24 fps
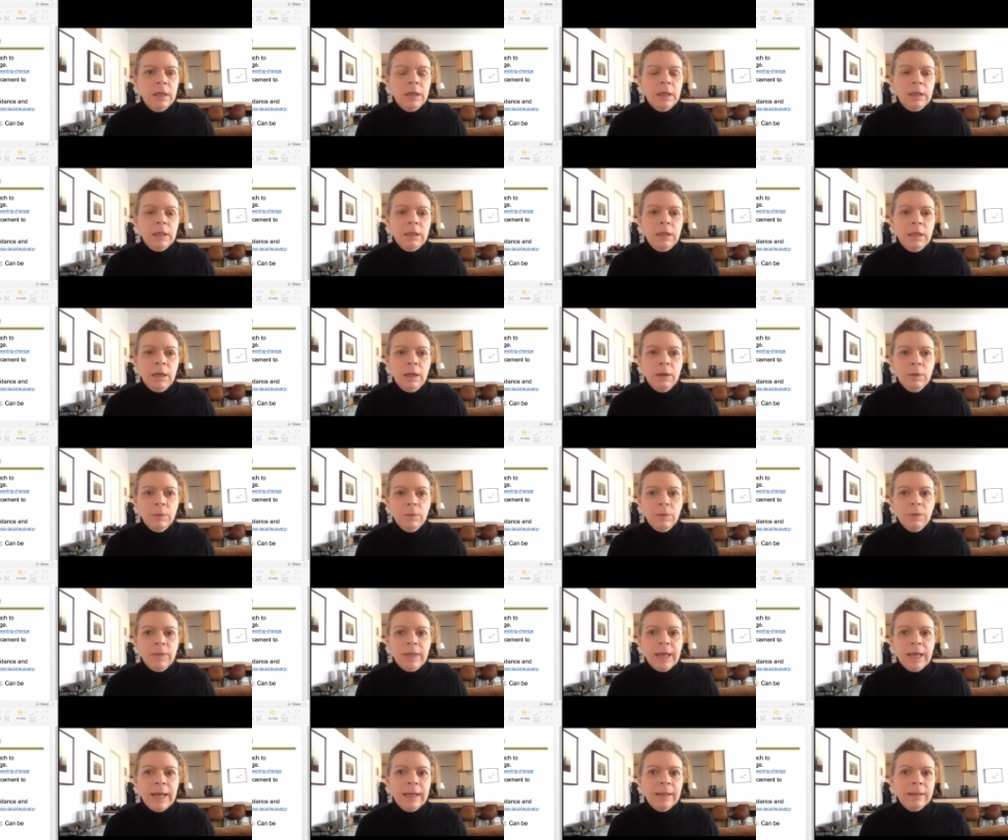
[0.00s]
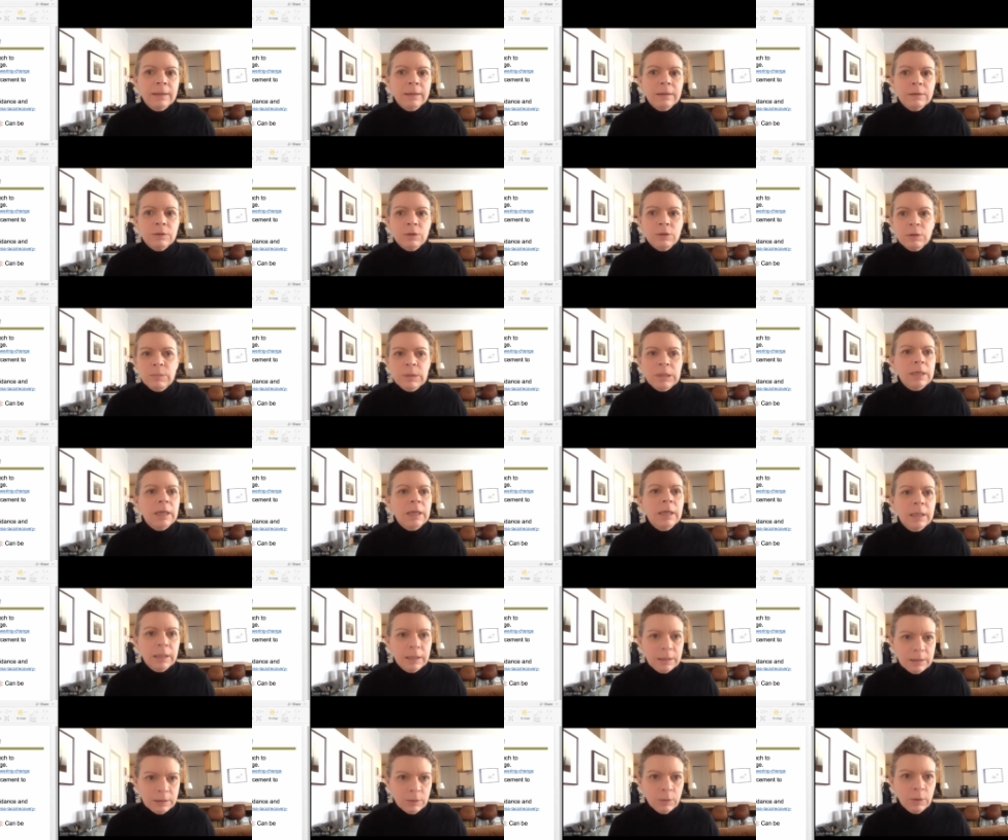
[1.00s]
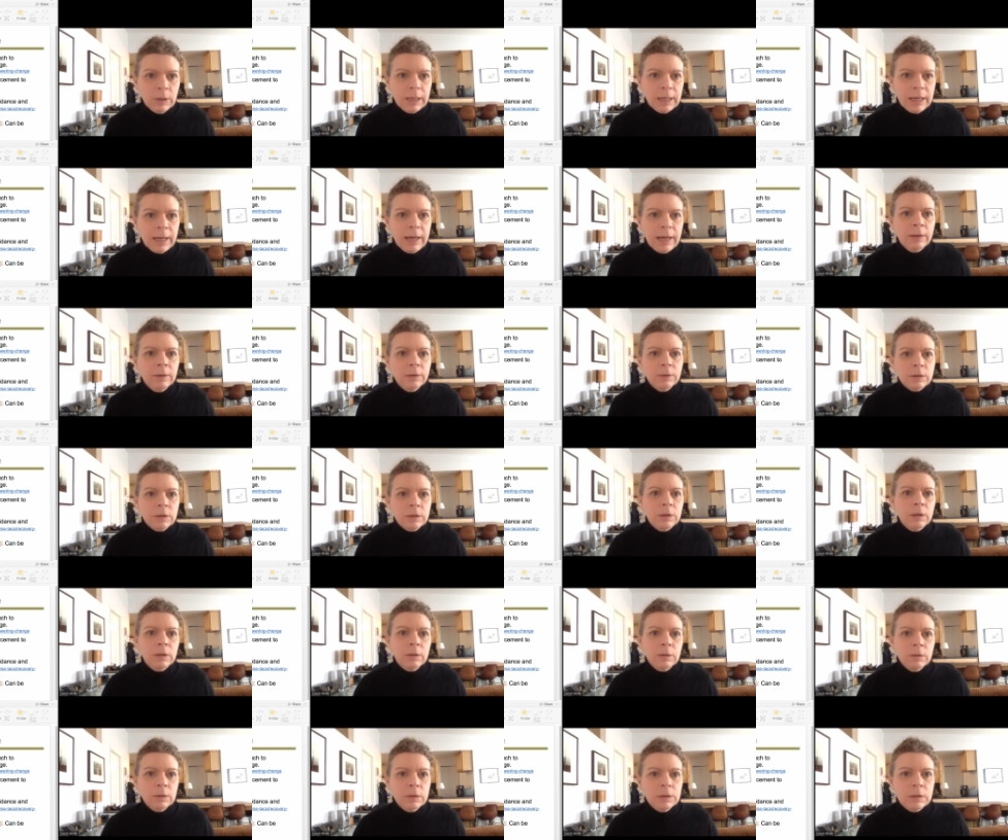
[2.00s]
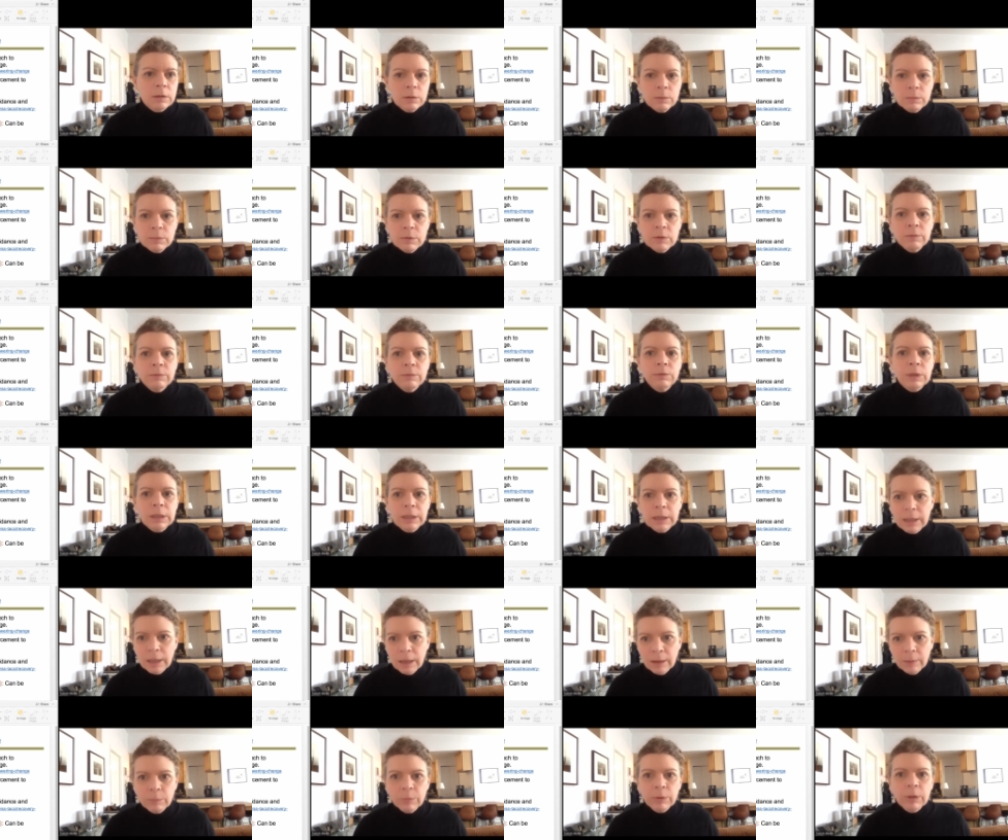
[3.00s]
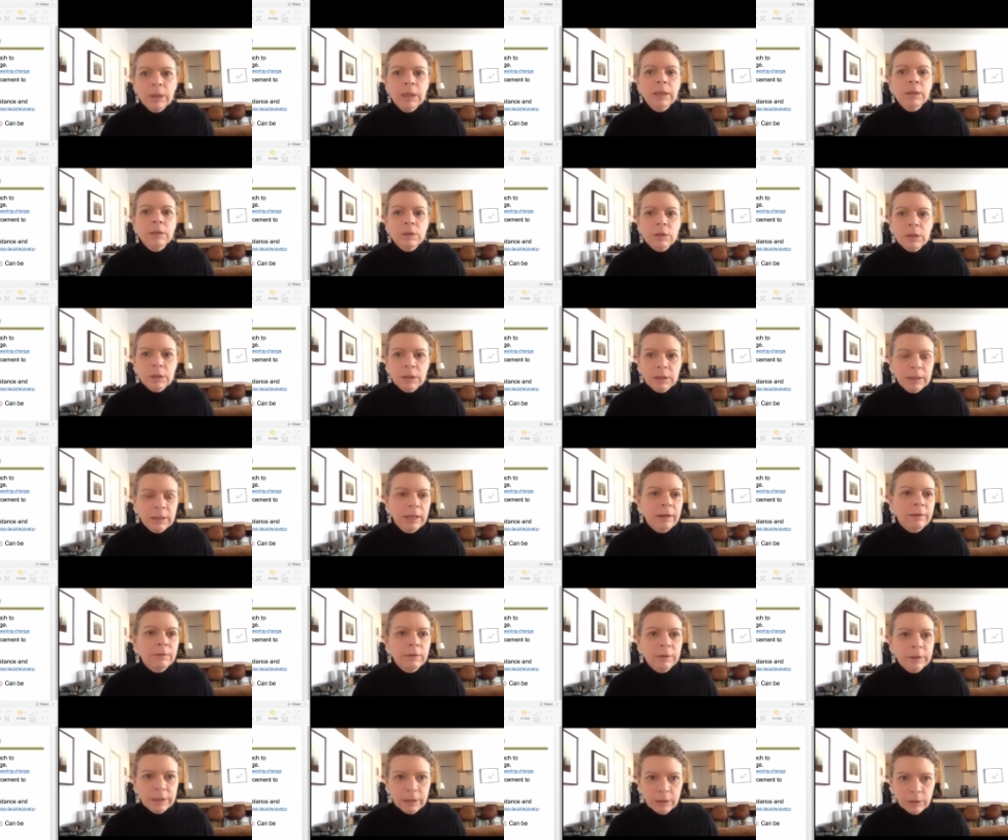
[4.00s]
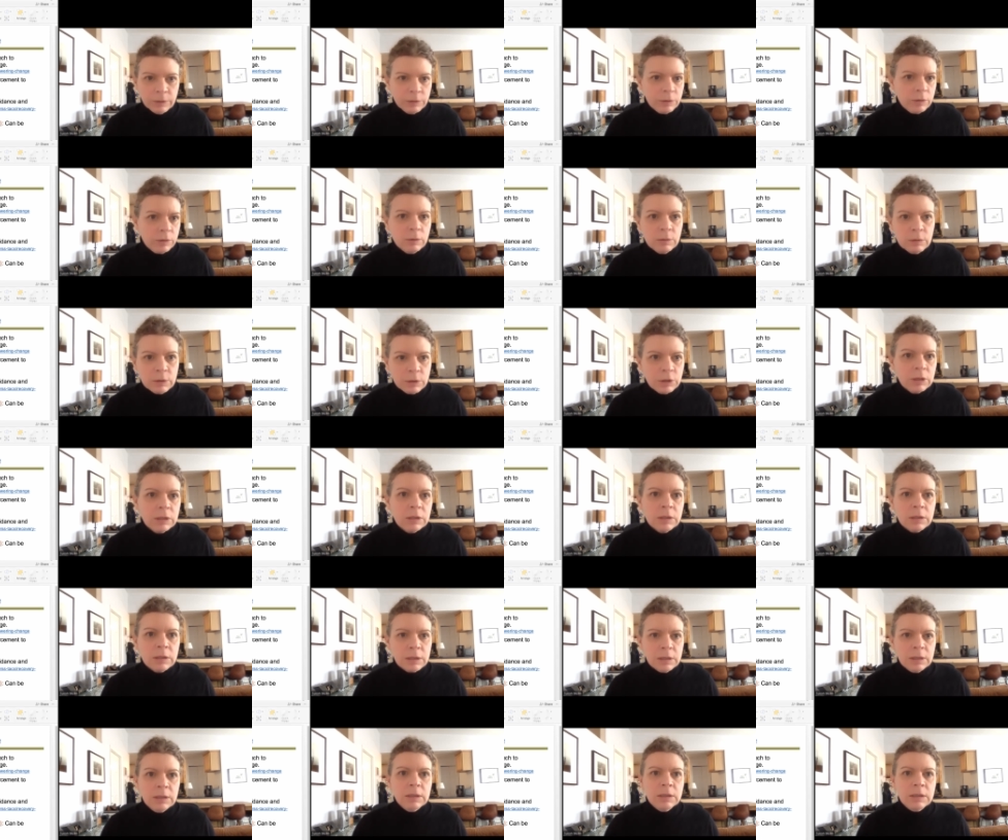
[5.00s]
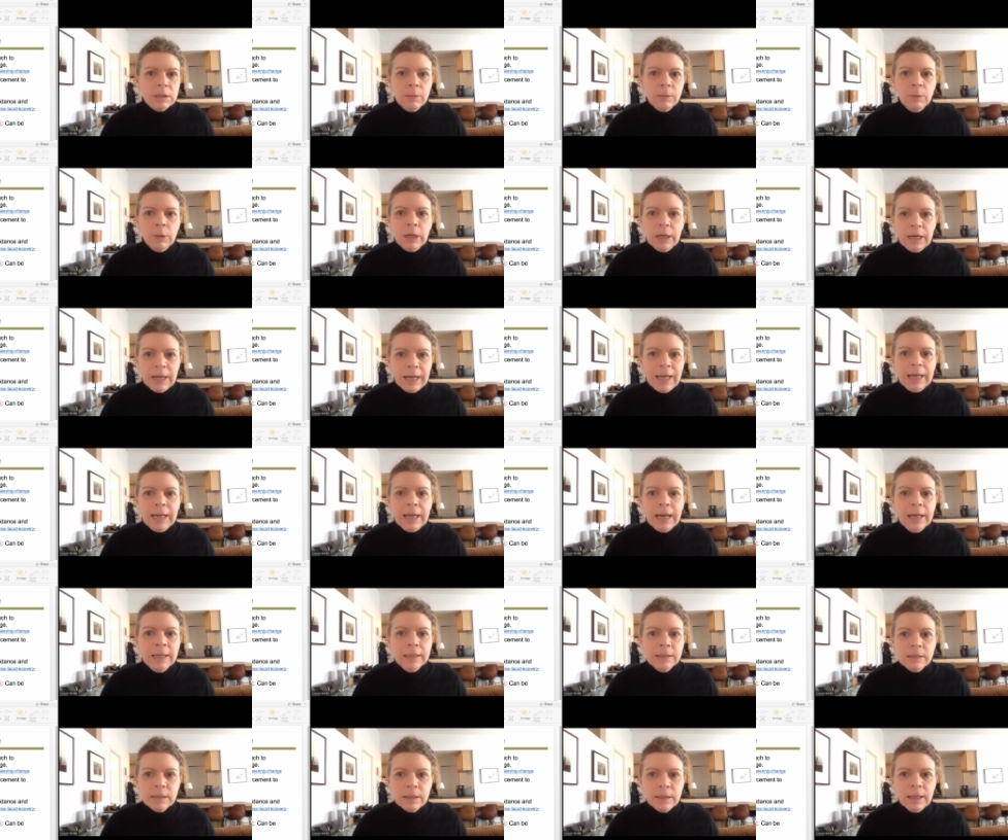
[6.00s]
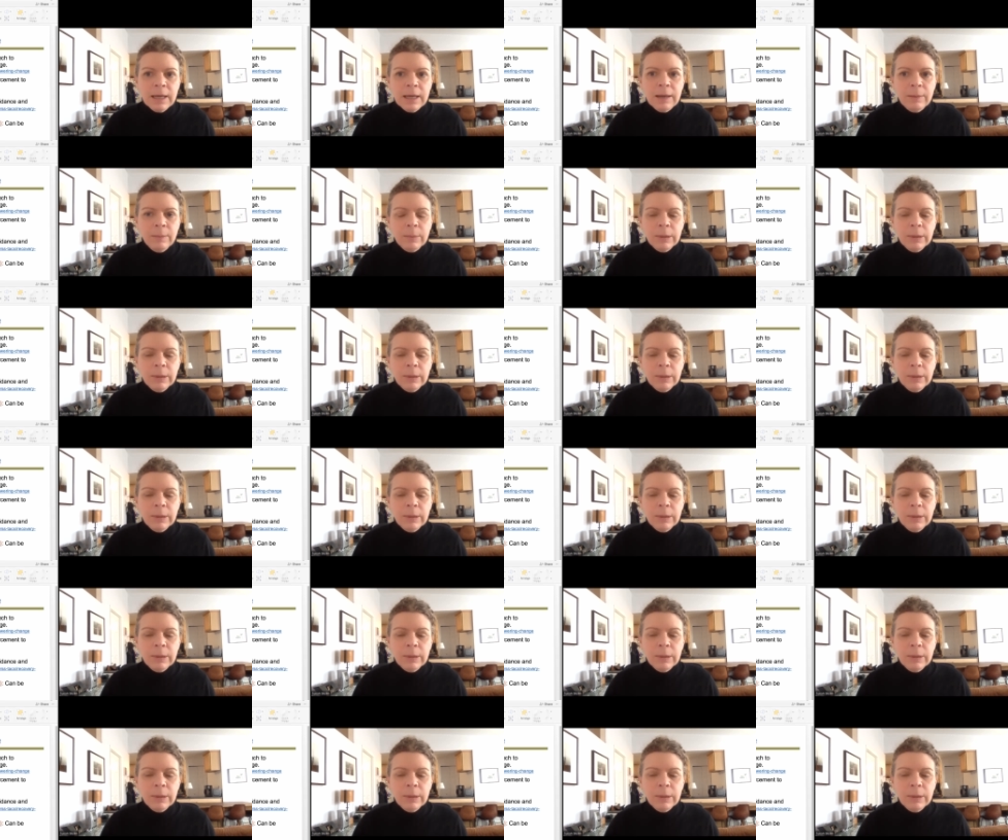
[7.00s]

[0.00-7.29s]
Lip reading: that should be taken into account, in terms of reading comprehension and level, and also is someone going to hang on to that?